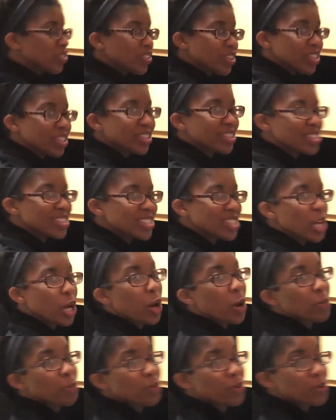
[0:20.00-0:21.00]
first,
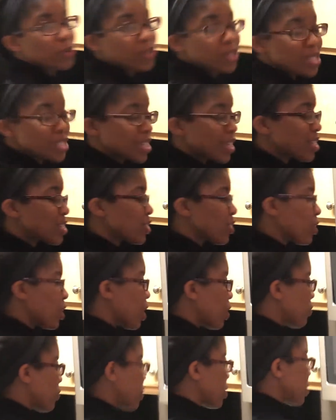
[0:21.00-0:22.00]
preset your
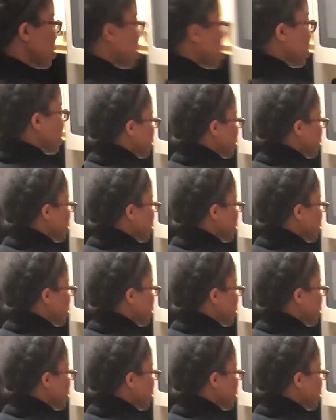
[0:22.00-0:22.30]
oven